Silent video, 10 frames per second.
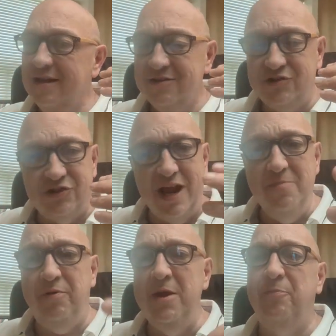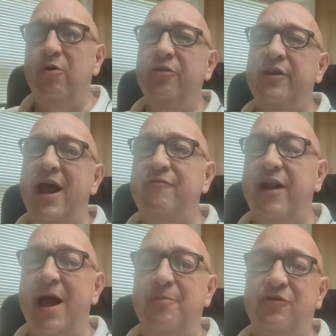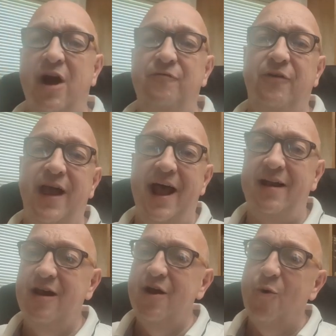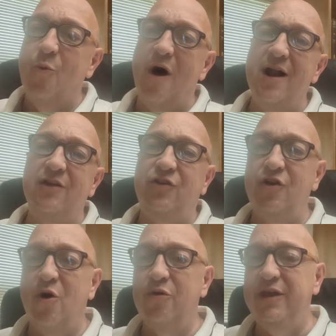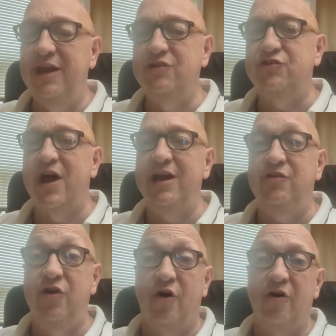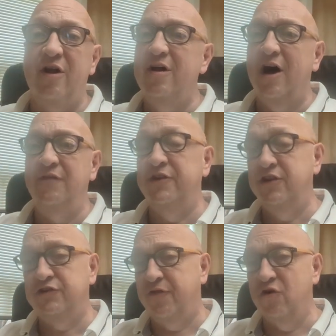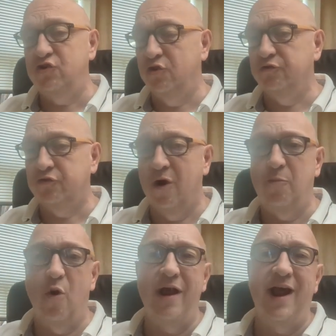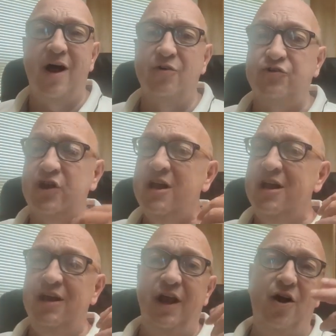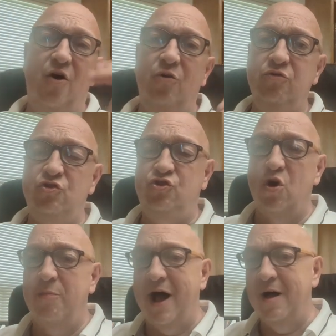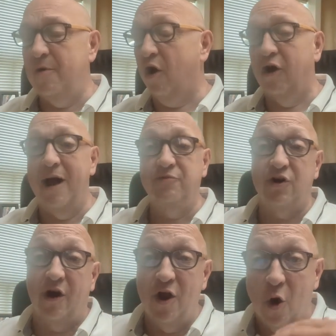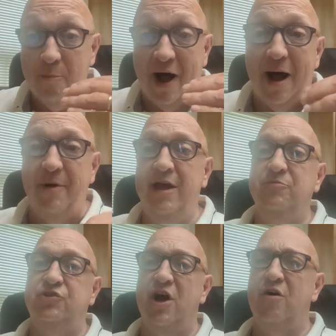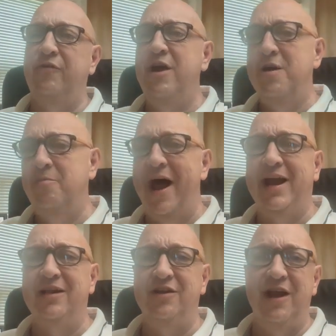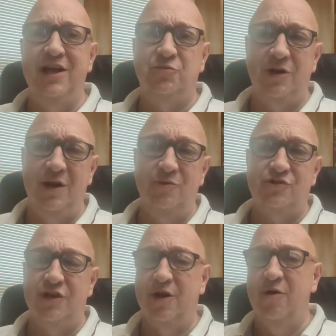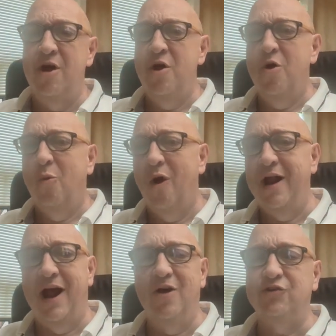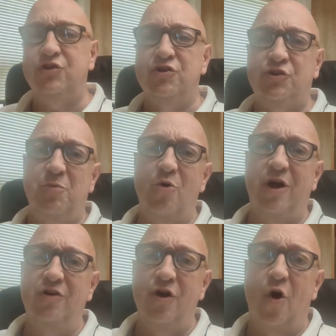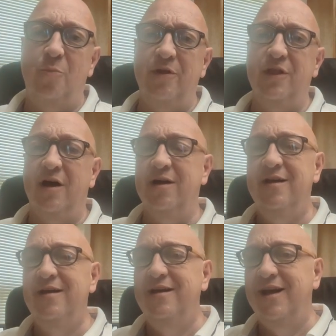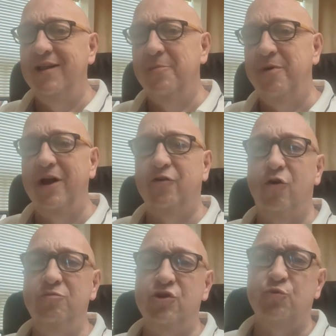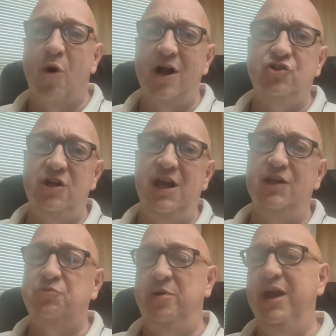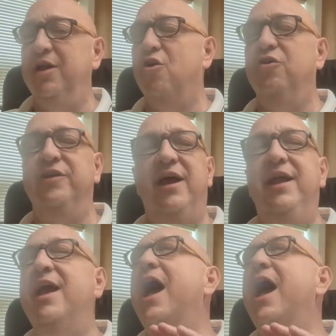Same people that have an appetite for that wanted to know the inside dirt of the dysfunctional Trump White House. You know, Obama himself, back in the days when he was in the White House smoking dope in the bedroom, just watching ESPN all day.